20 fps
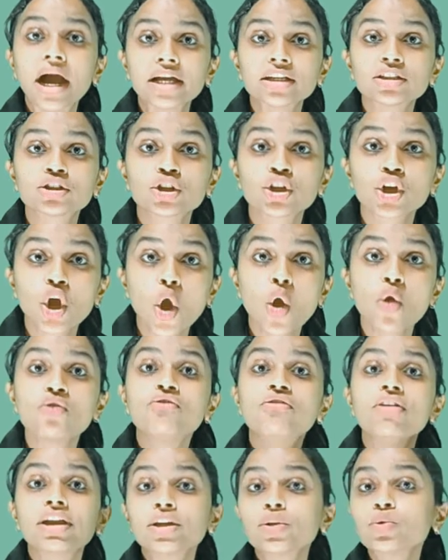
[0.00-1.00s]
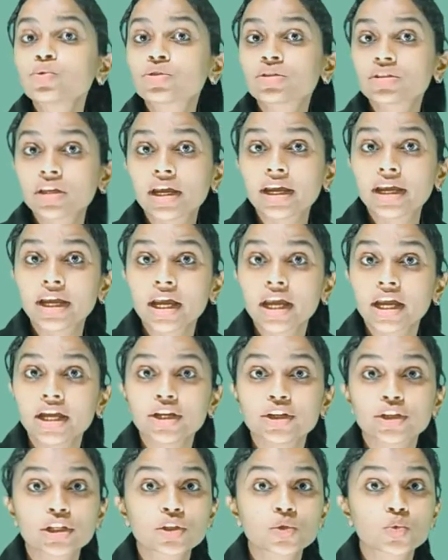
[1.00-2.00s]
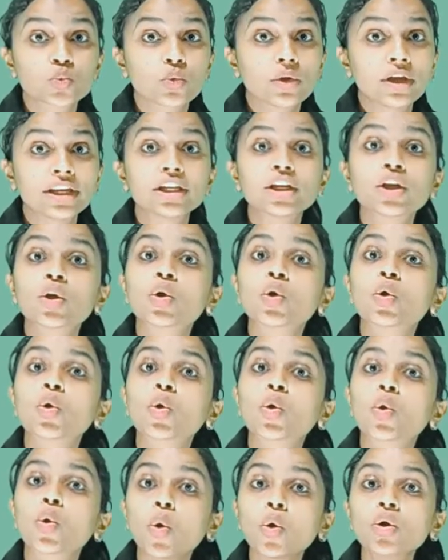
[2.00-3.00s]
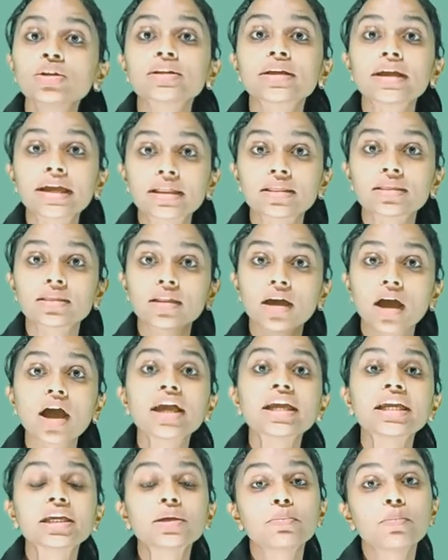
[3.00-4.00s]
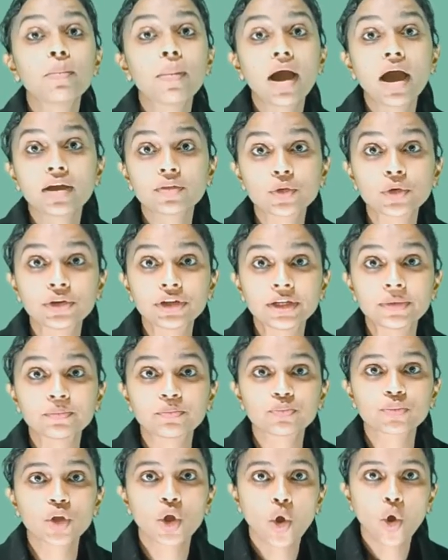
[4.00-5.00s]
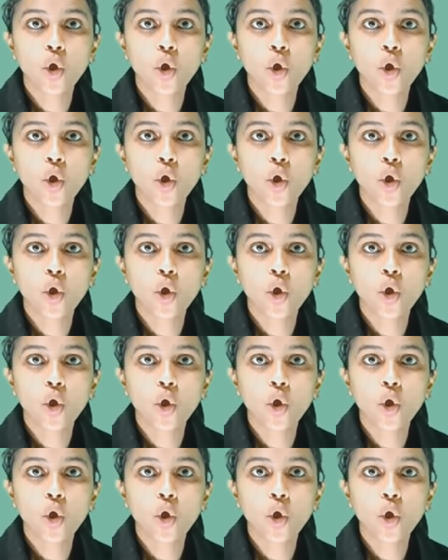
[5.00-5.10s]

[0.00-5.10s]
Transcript: But when you say it is very cold in the Himadri